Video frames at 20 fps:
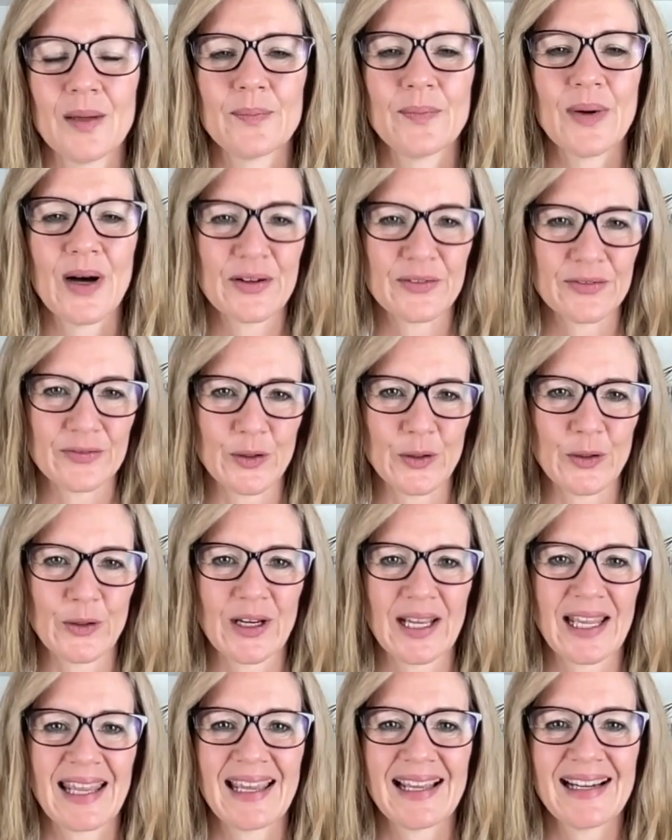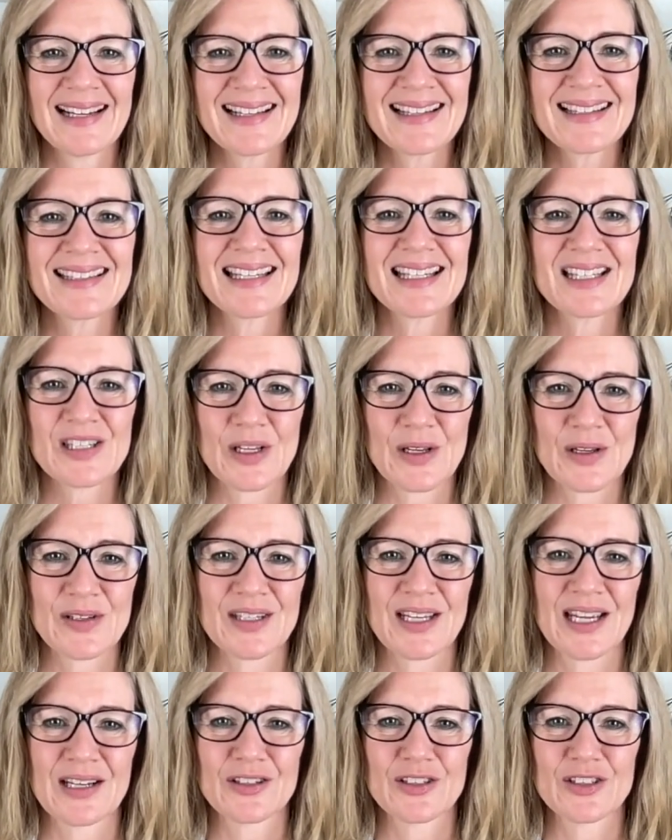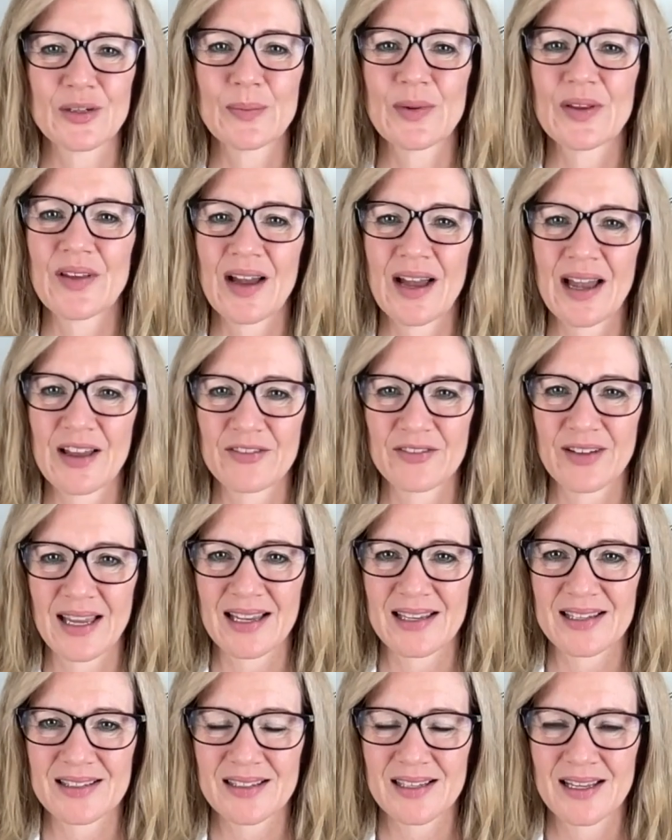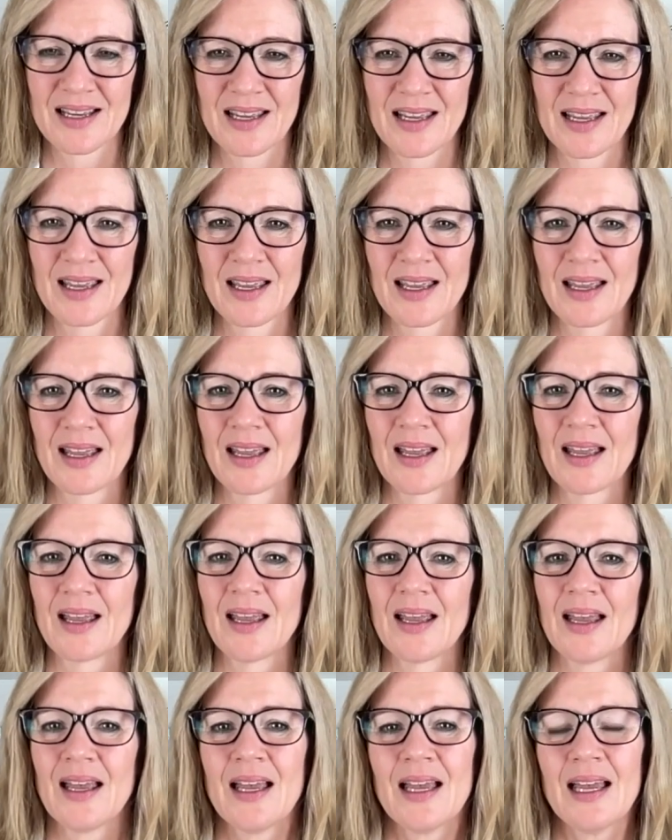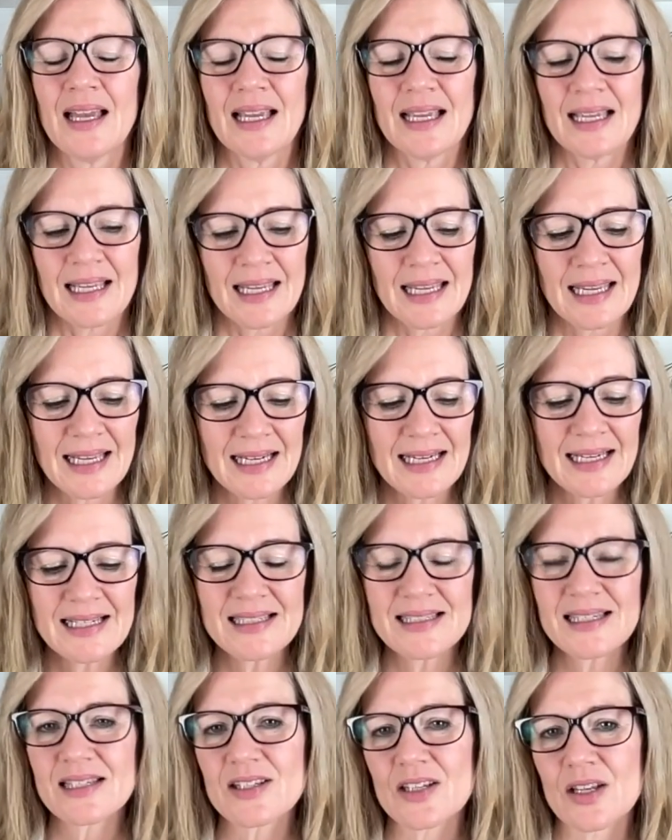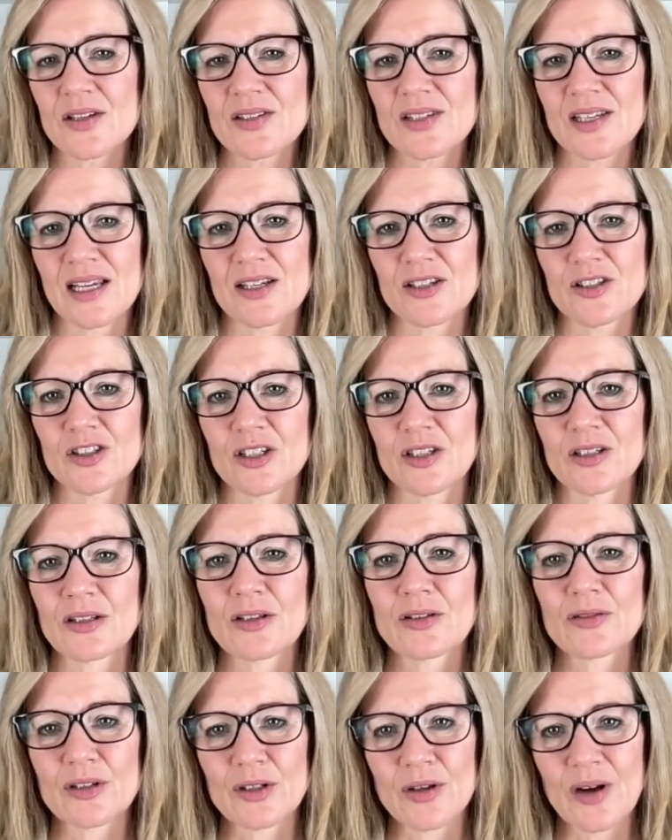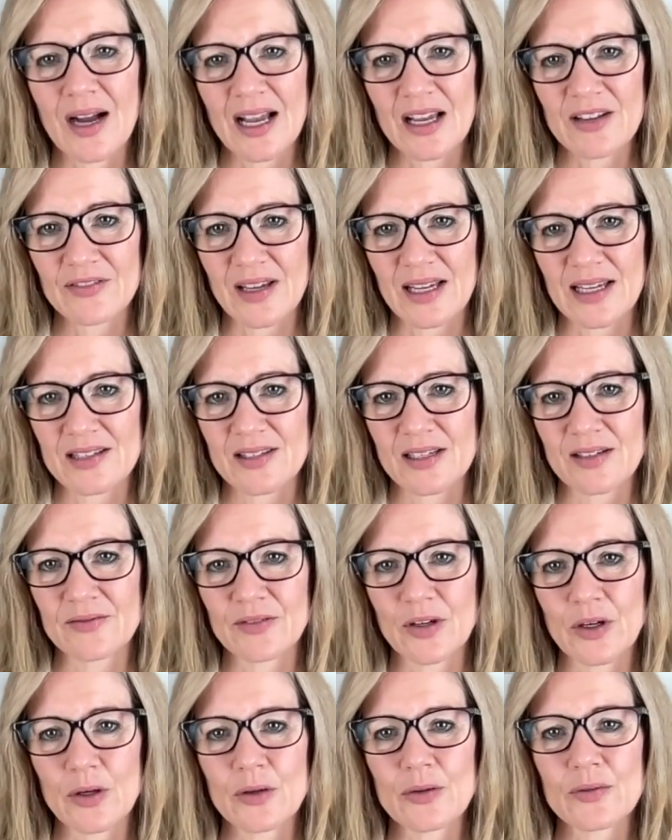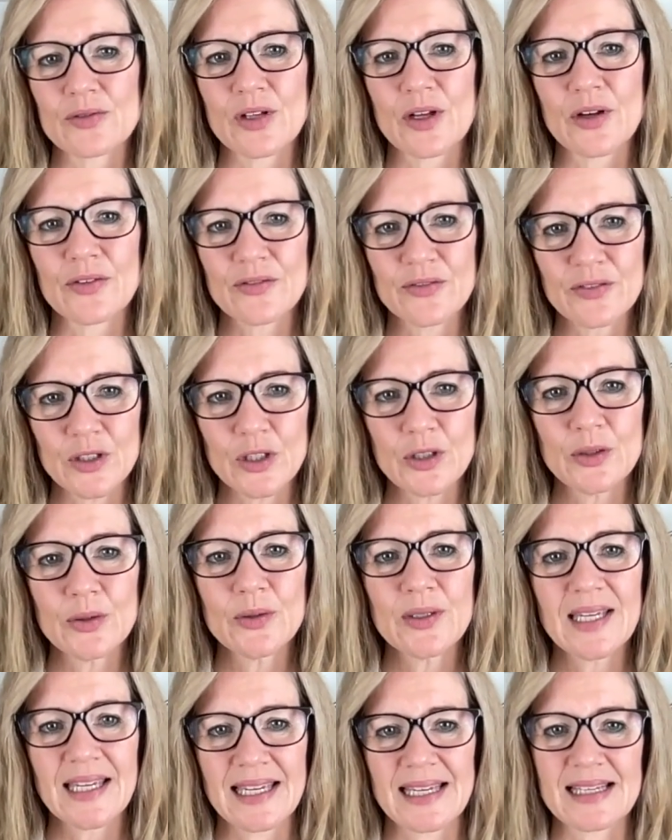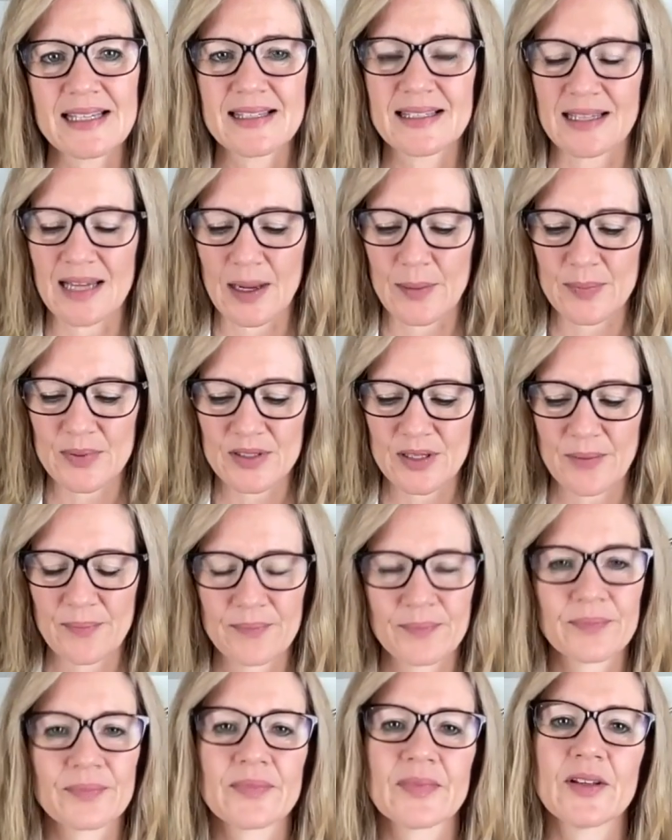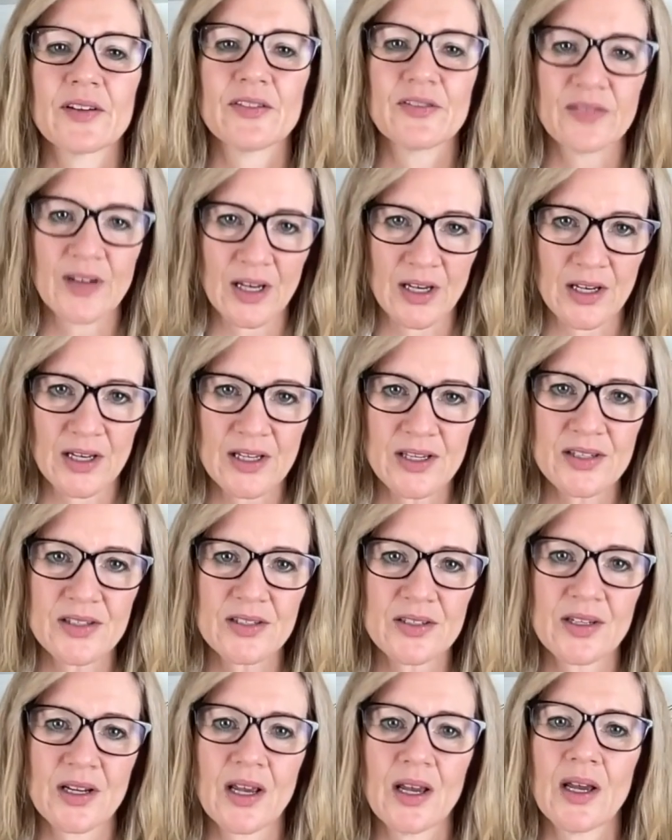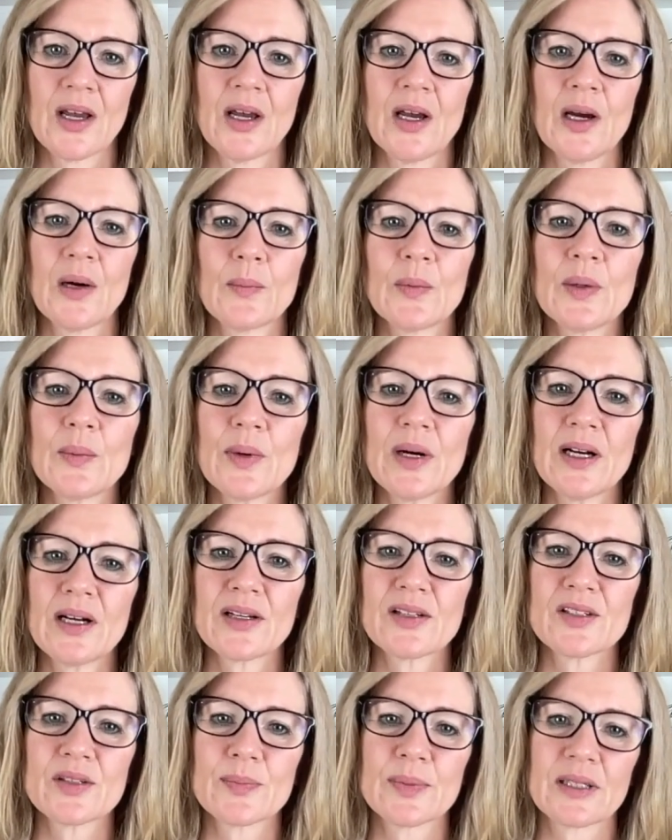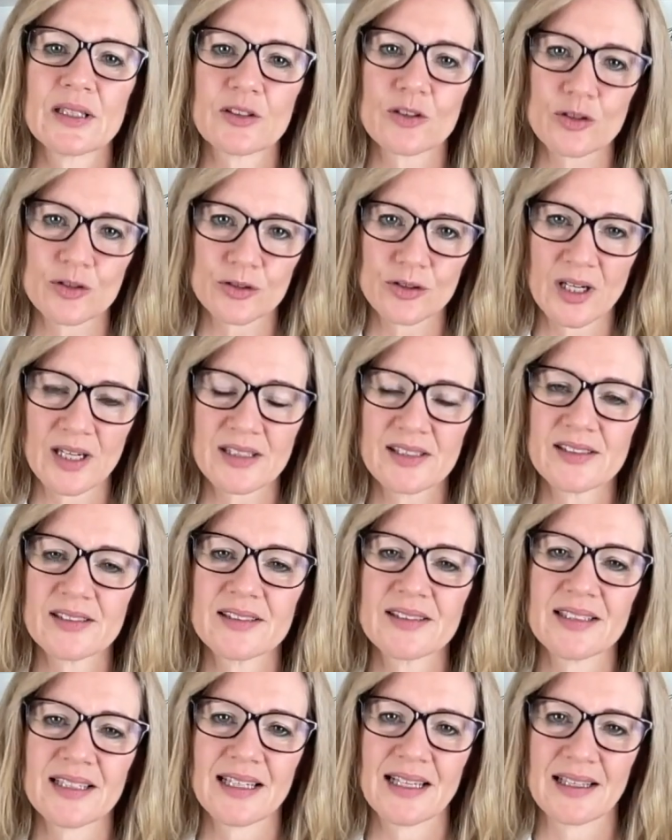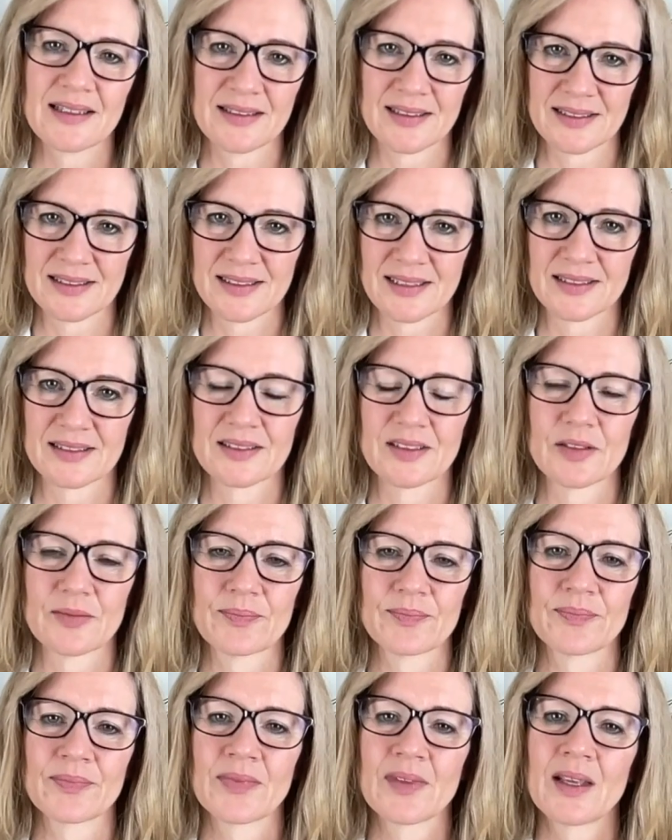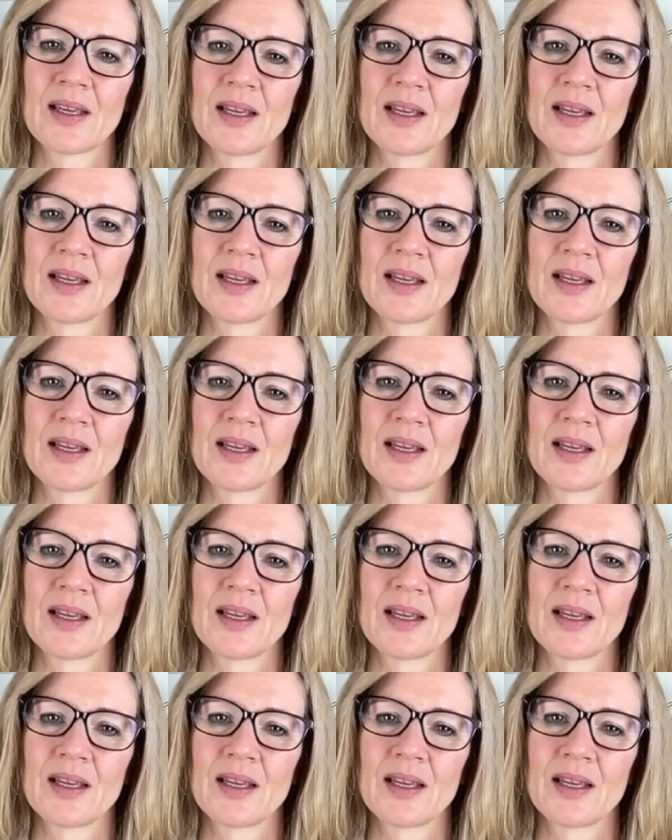Part 4, healing dissociation with IFS. Healing dissociation through IFS involves a few key steps. First, we work to build trust in the system.